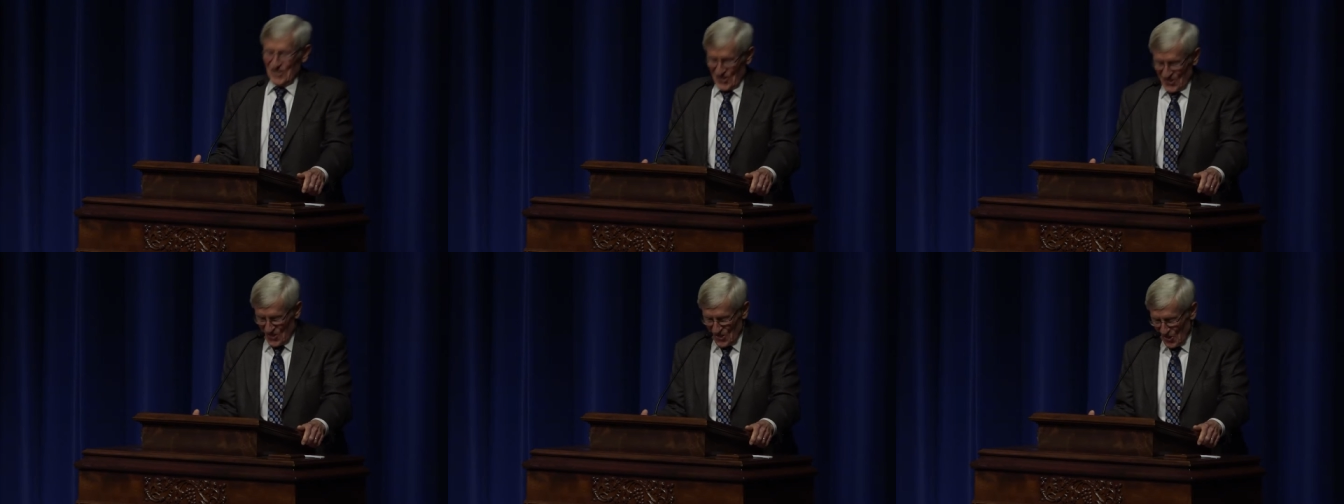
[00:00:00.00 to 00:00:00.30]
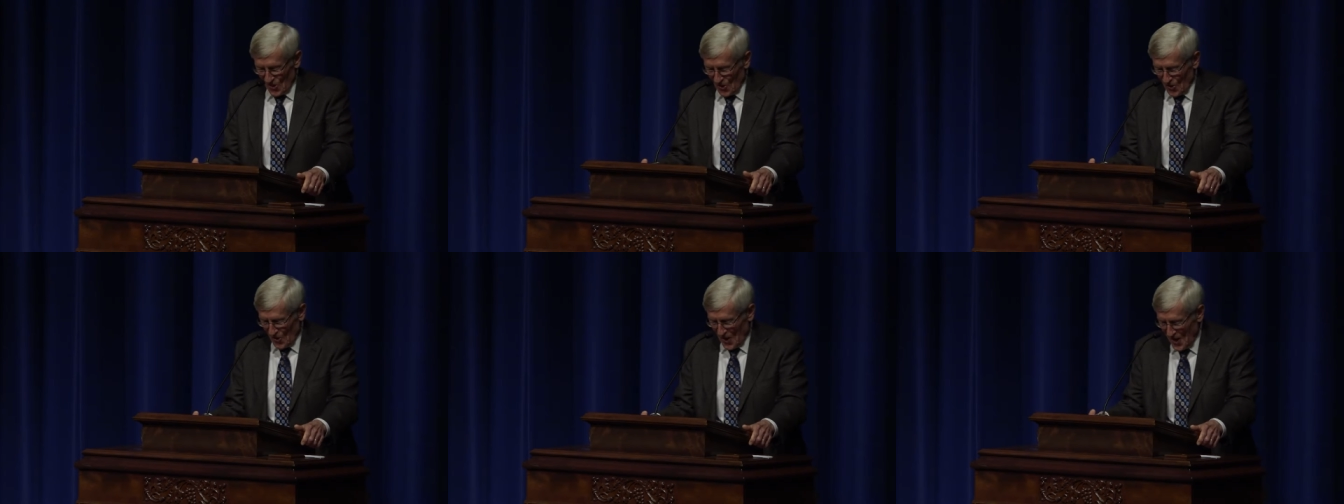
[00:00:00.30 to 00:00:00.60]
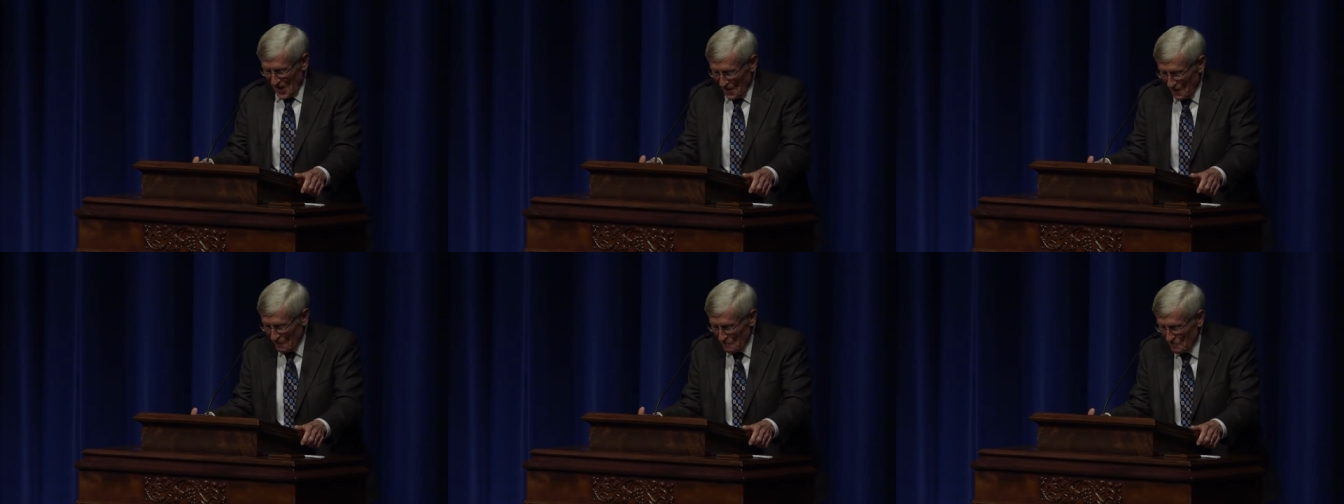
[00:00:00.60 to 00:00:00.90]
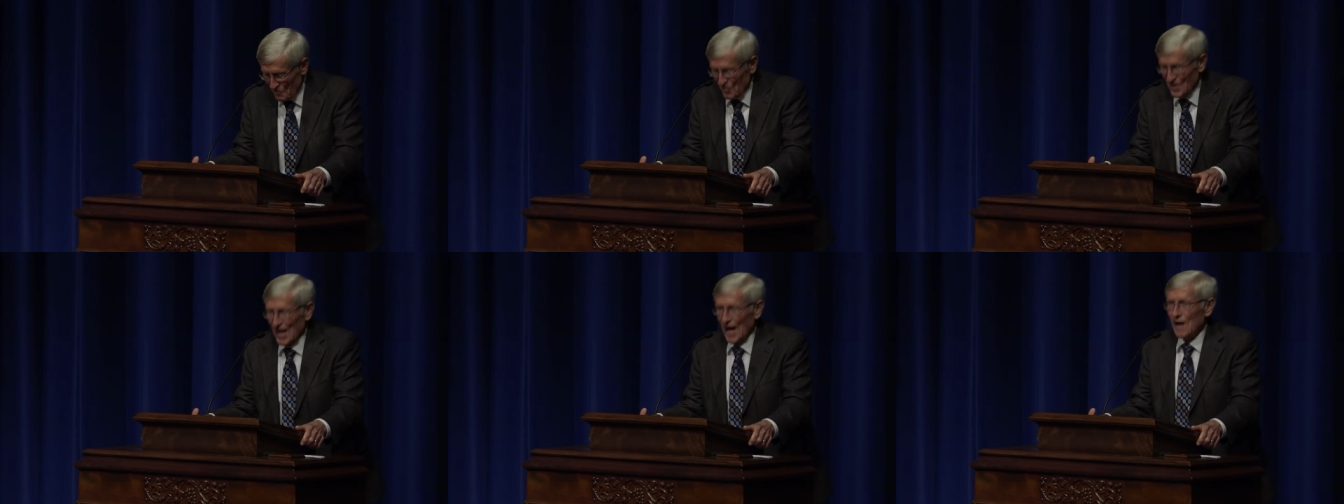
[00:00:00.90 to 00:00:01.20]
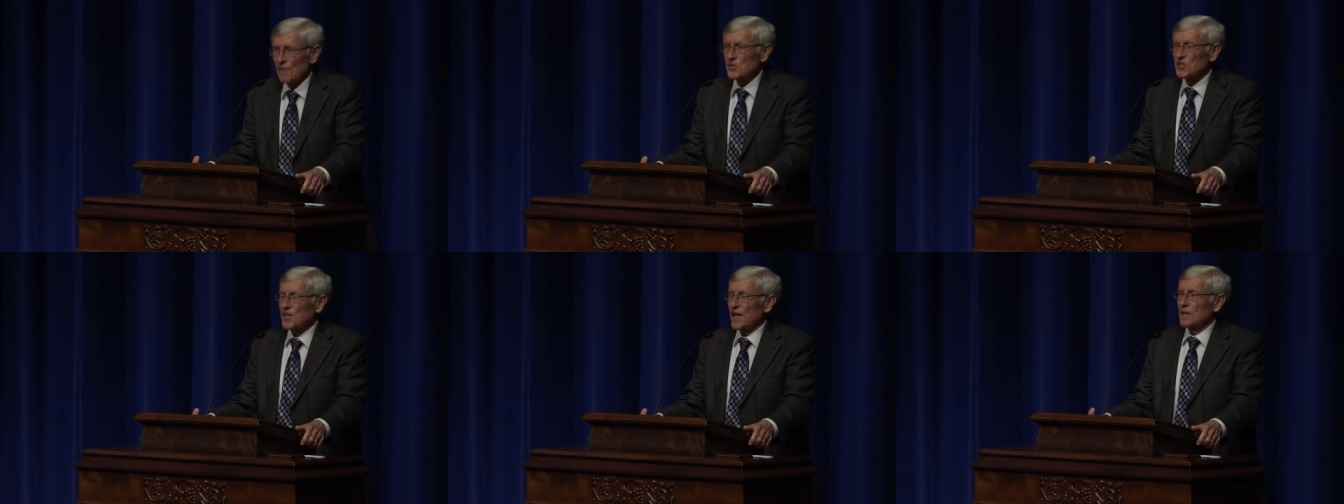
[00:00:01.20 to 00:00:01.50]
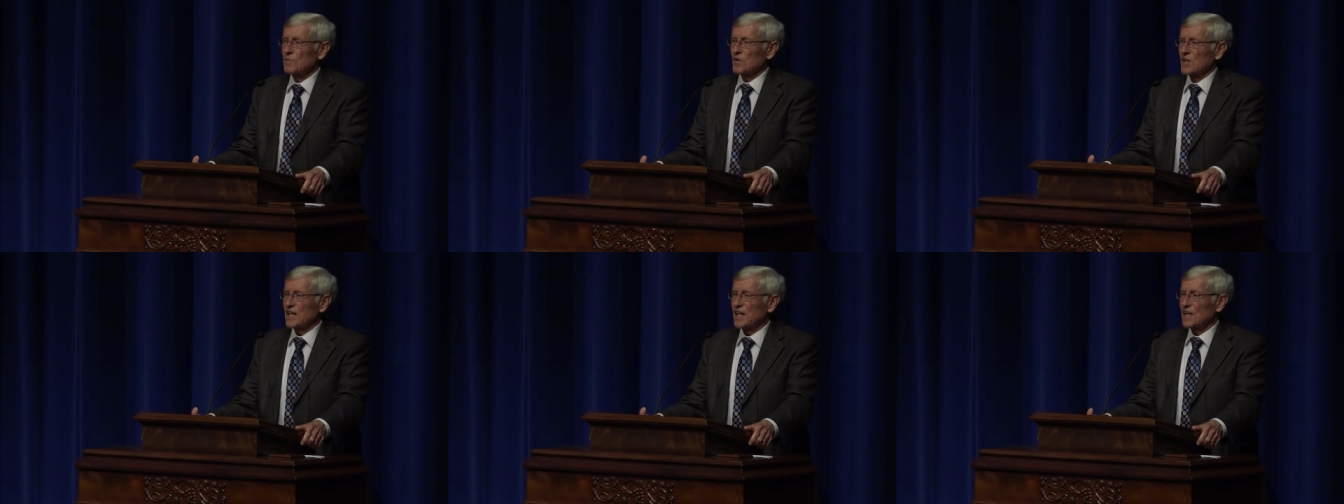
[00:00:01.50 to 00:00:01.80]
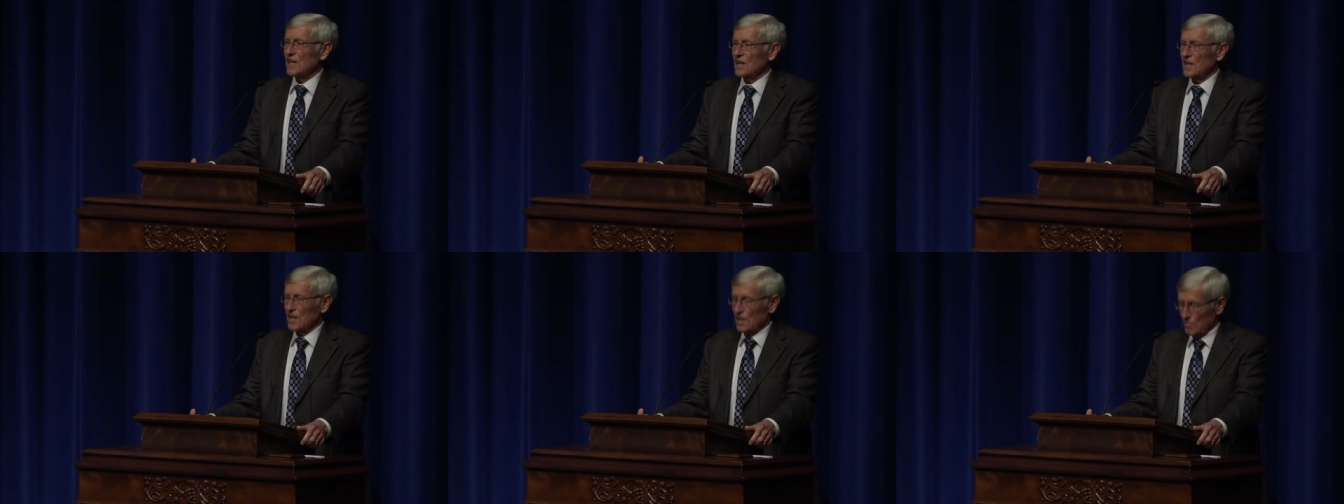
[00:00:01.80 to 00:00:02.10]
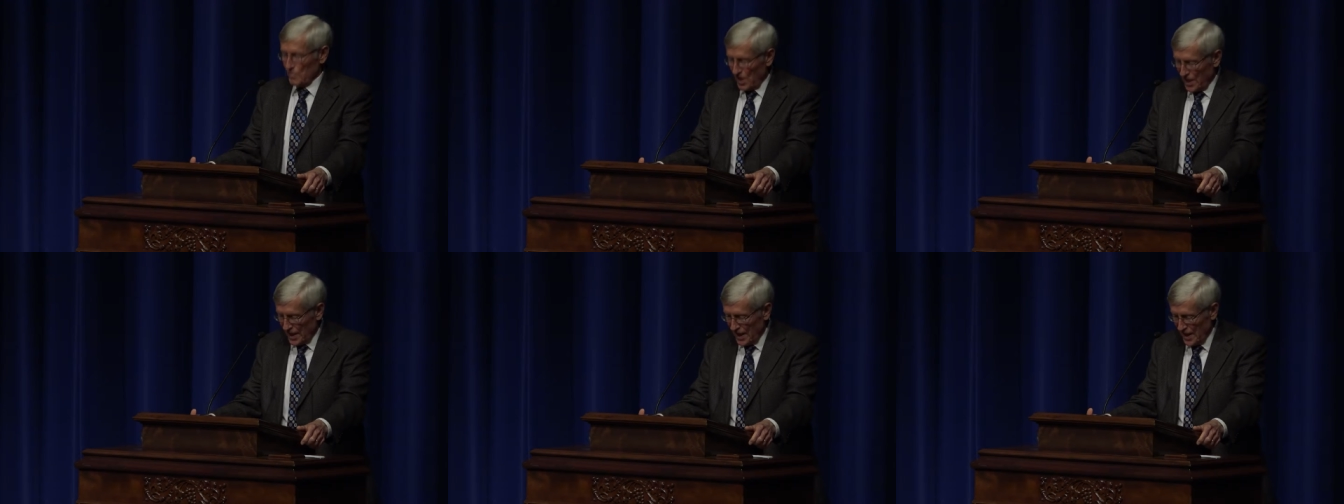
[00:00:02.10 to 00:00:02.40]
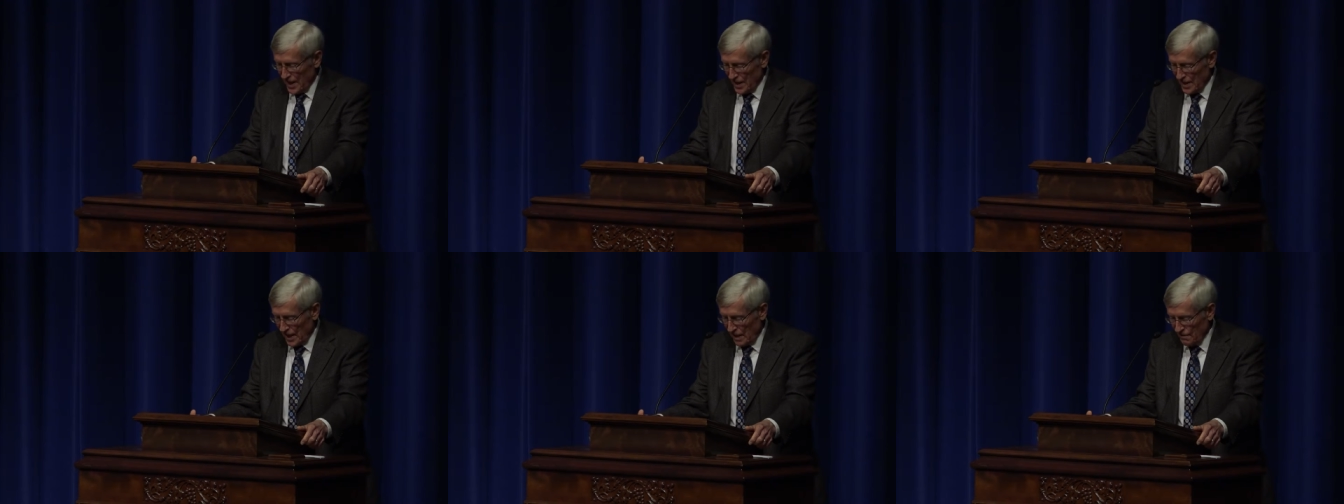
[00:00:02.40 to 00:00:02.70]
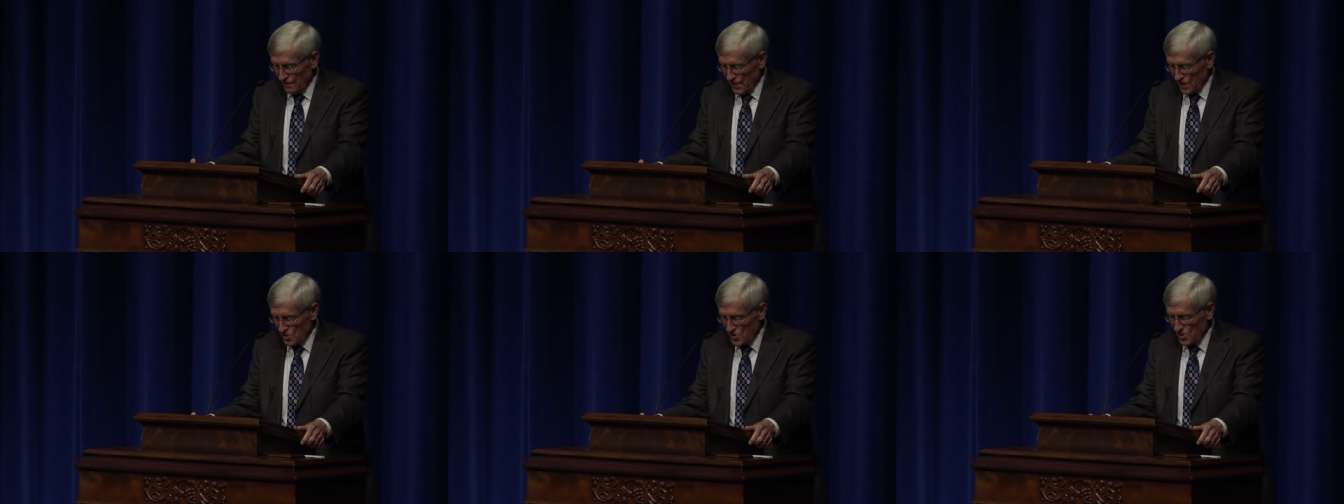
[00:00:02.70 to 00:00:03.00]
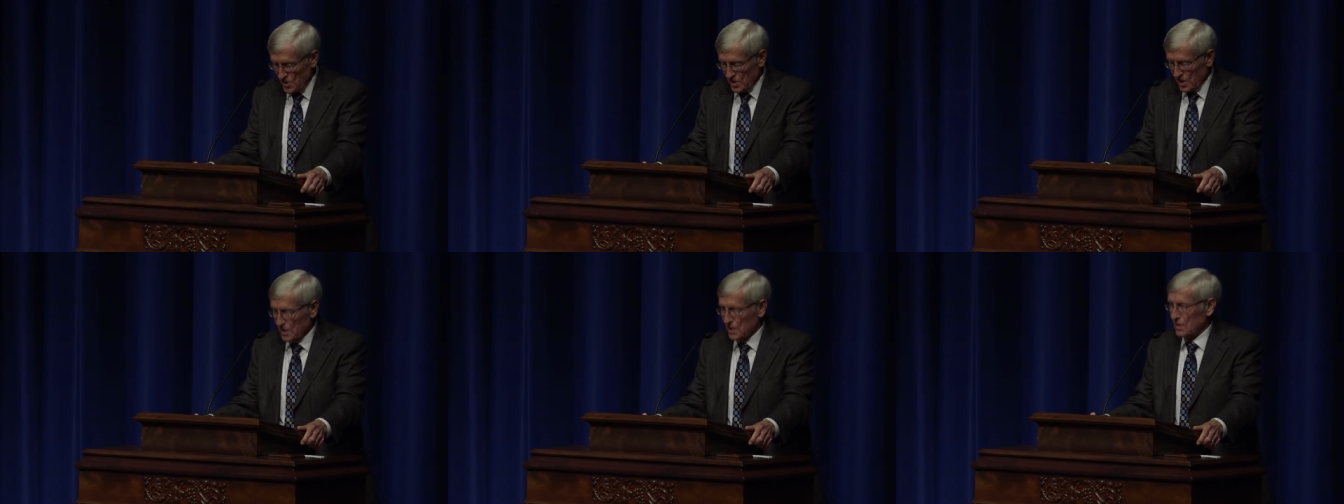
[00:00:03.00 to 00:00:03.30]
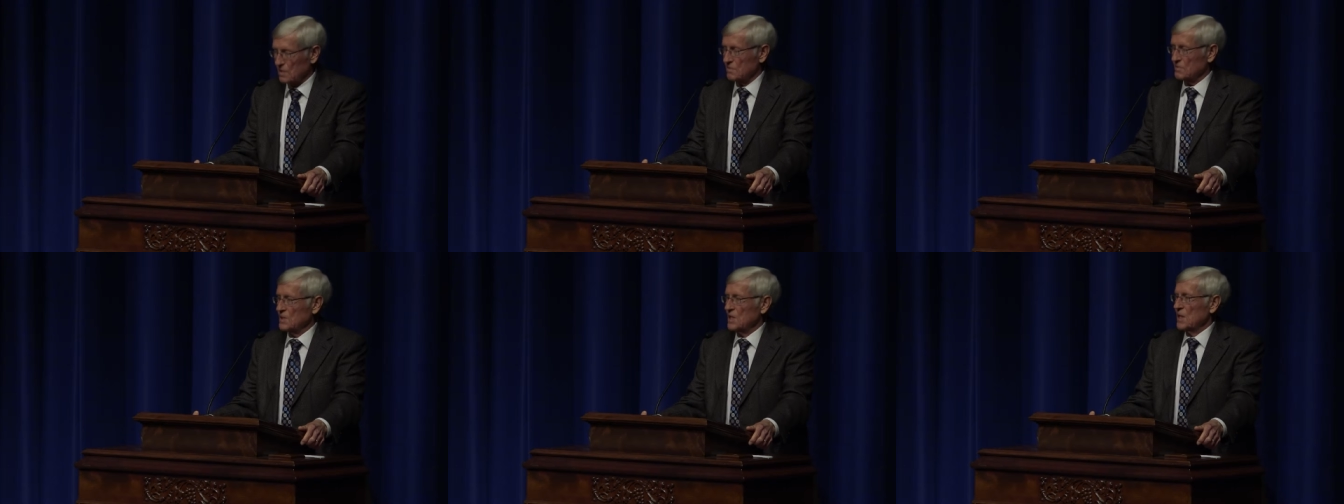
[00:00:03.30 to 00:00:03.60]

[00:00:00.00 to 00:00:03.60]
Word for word: So I was able to get a little money out of that first uh,